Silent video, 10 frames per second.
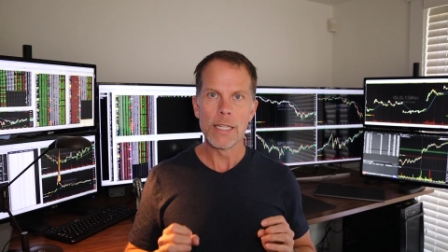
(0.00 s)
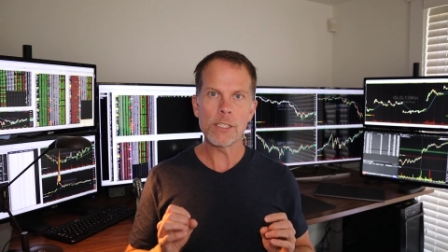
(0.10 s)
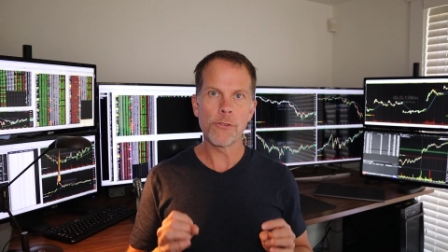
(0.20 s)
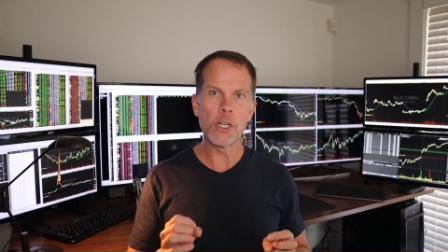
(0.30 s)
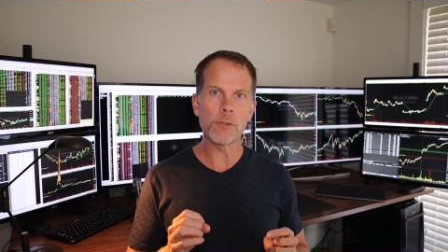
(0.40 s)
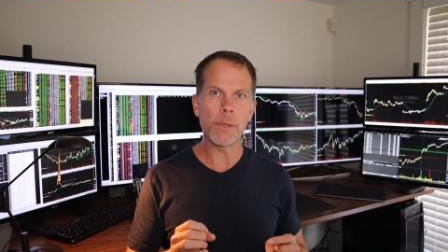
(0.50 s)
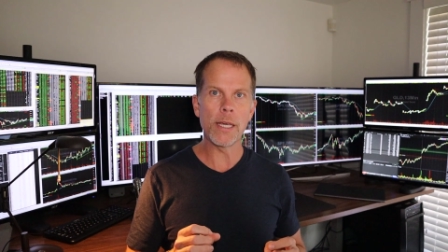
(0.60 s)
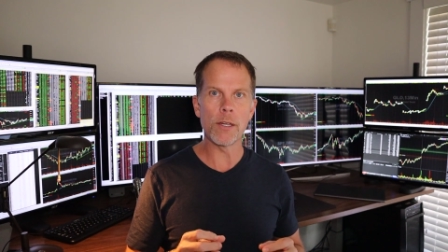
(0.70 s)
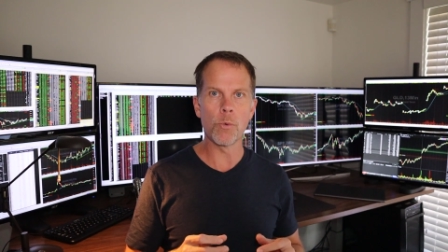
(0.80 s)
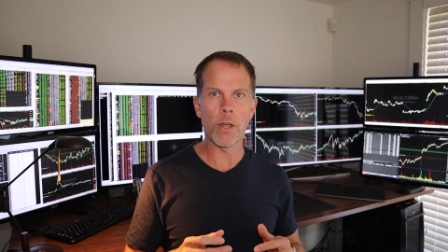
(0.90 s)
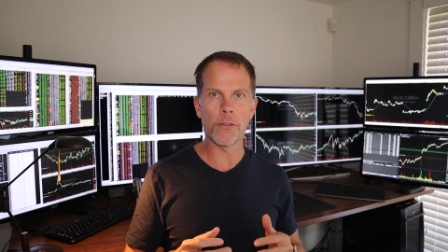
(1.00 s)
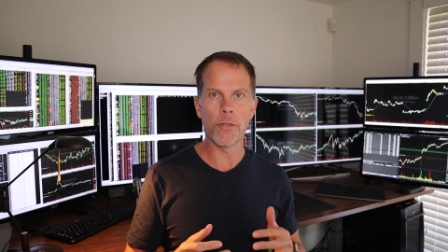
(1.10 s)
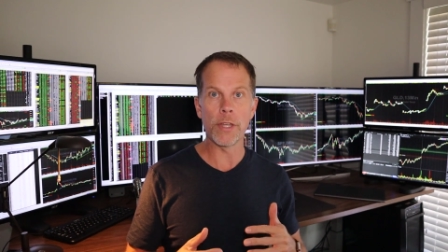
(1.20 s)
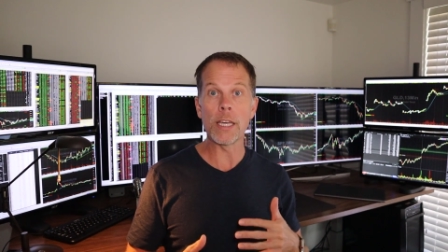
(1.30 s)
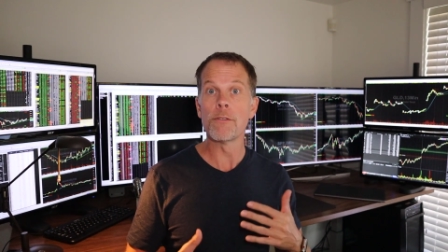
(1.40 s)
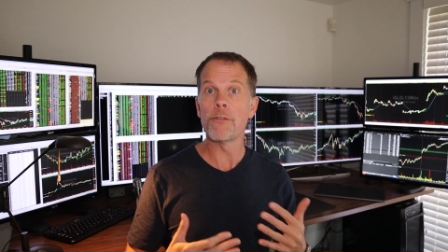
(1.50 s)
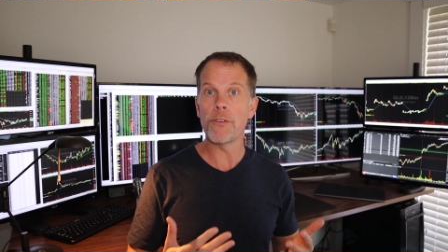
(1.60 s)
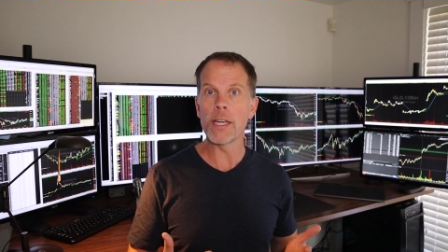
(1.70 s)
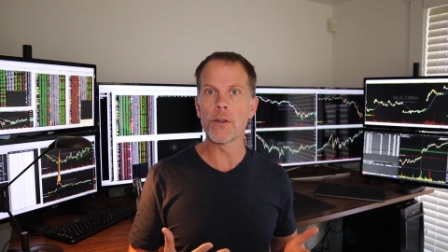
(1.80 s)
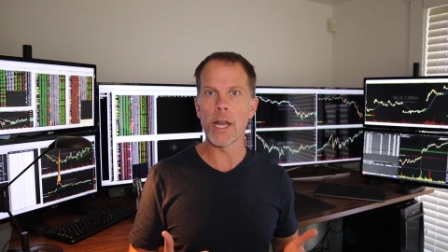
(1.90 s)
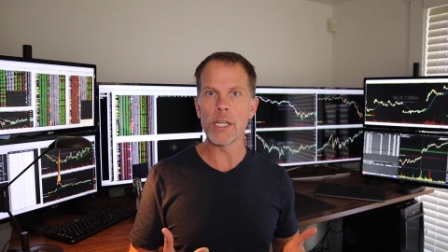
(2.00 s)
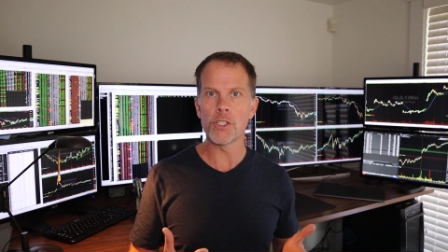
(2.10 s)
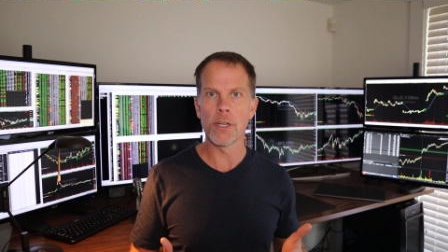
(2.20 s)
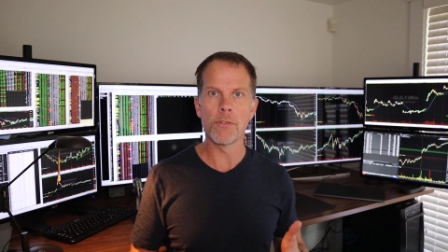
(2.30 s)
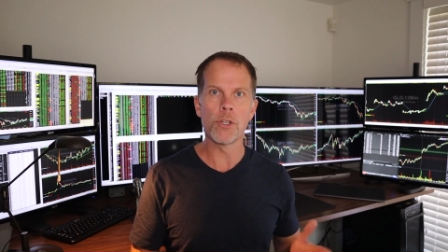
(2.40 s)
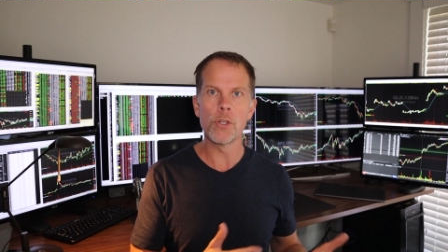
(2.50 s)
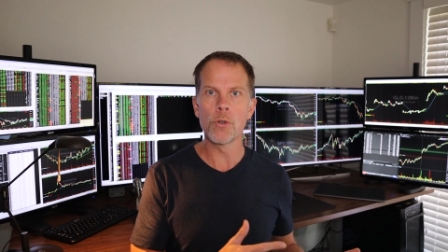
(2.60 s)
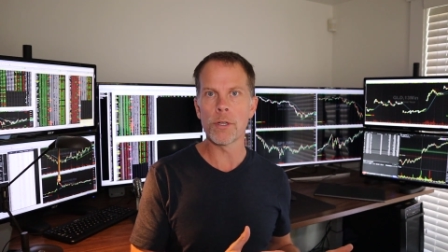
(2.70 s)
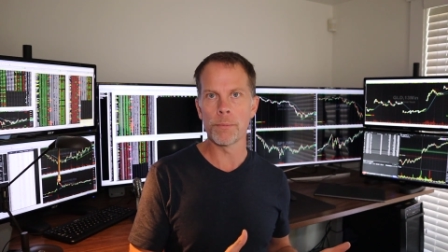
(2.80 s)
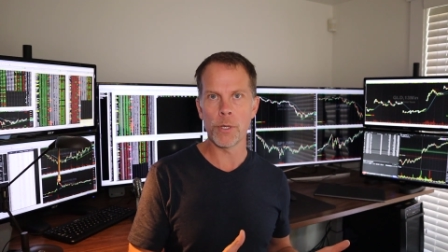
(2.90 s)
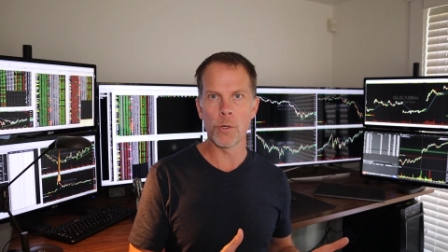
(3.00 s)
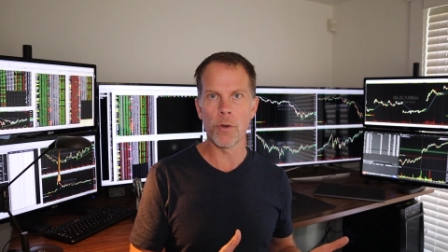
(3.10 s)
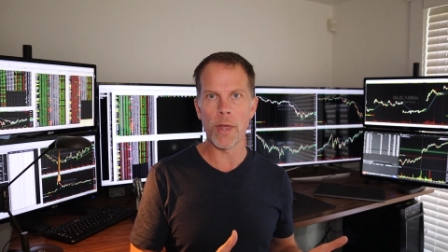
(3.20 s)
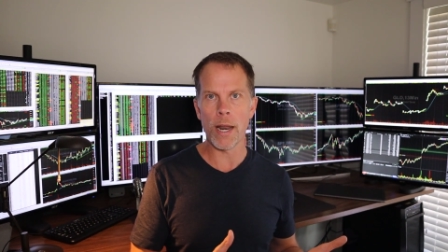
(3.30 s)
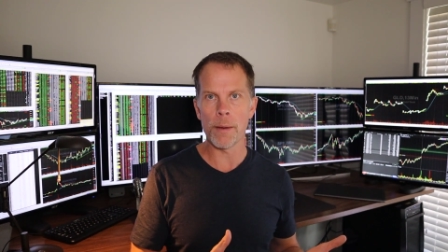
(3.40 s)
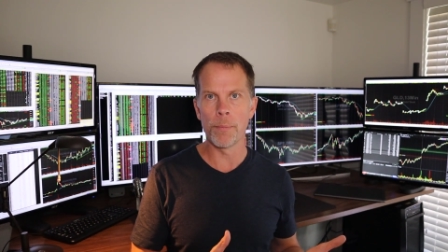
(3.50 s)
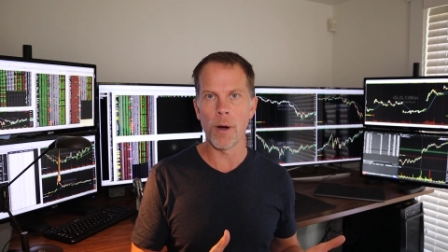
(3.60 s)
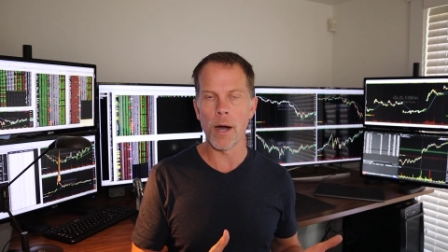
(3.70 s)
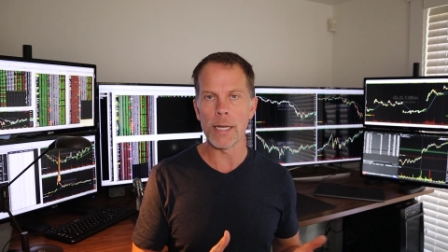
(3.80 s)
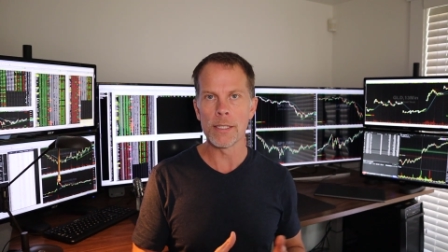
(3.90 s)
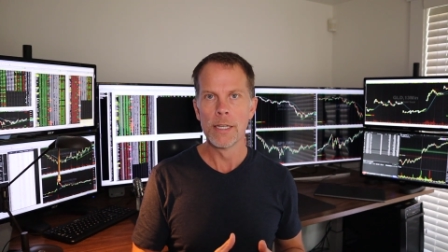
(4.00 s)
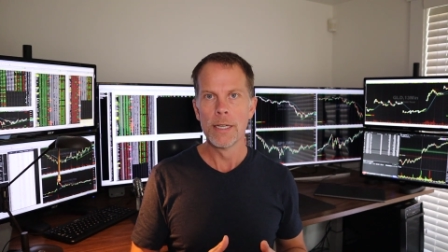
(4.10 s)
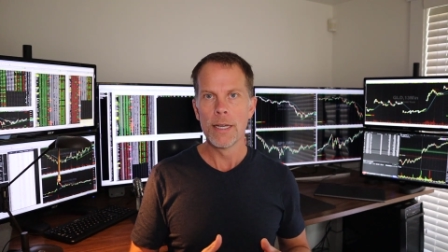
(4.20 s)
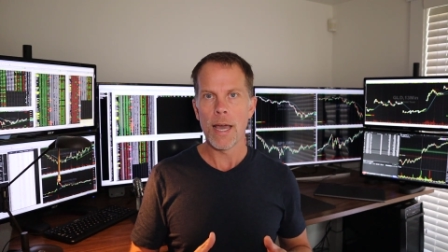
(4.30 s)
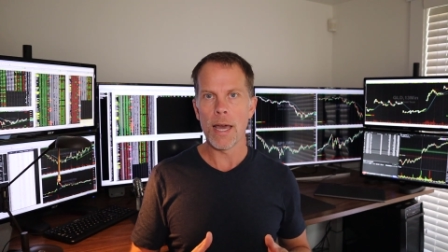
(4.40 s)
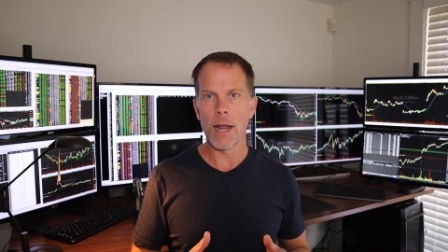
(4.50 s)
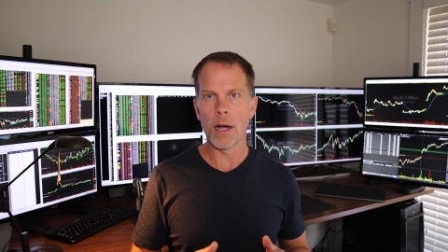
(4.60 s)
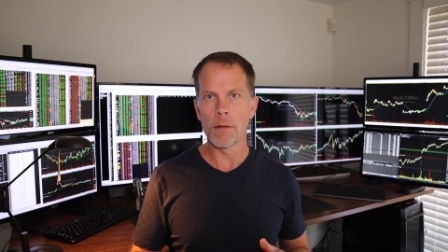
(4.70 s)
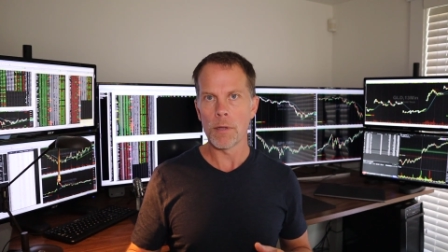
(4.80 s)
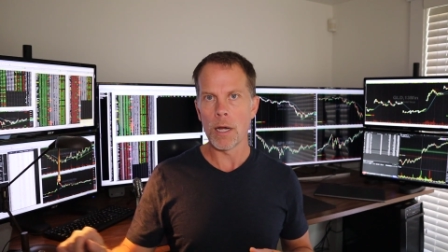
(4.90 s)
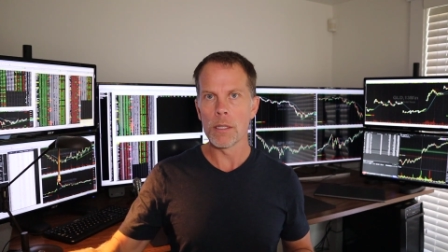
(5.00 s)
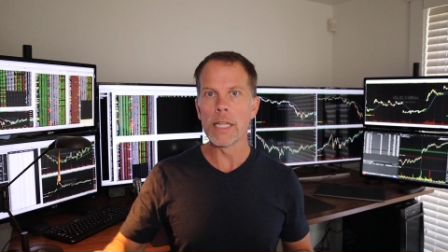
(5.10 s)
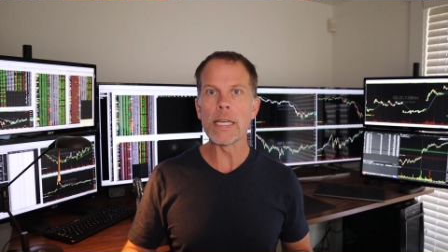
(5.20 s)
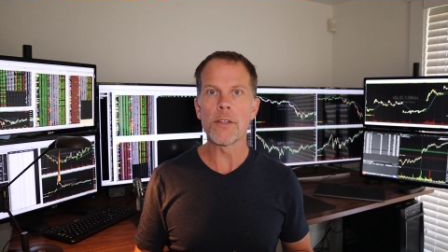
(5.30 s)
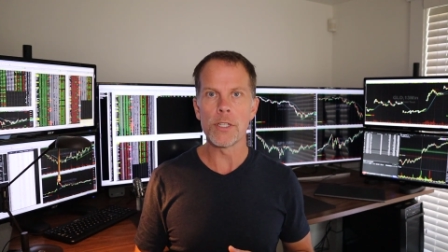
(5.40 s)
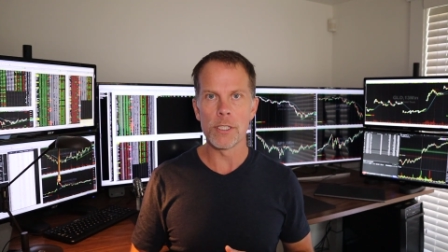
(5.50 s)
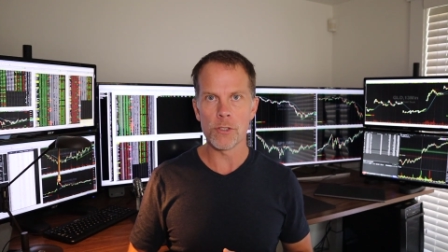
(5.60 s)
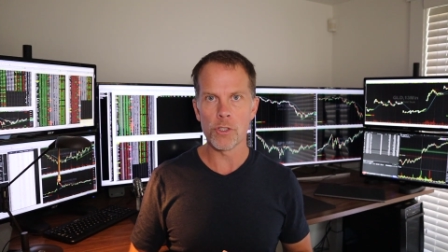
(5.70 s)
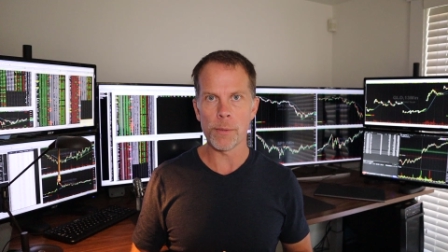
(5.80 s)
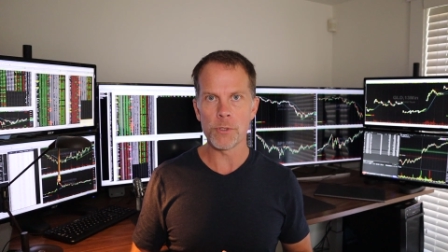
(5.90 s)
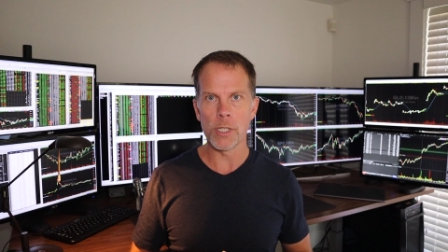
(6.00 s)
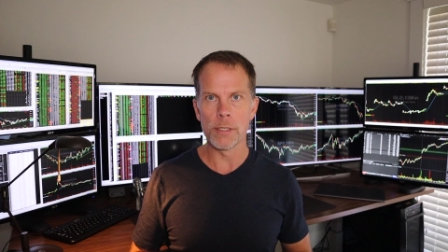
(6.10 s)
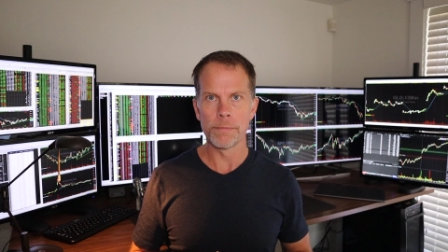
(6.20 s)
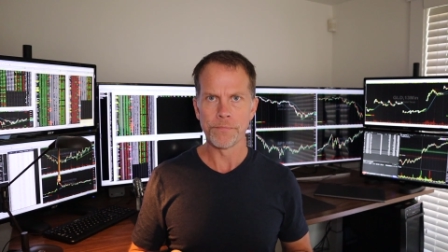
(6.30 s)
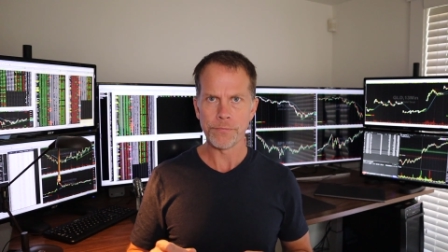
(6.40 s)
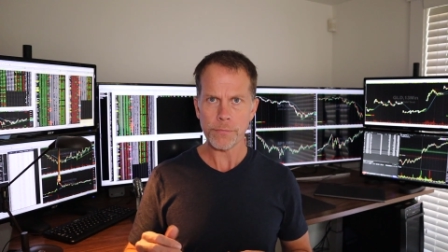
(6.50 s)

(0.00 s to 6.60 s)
Let's first begin with the configuration of the new computer that I bought and I'll, I'll link in the description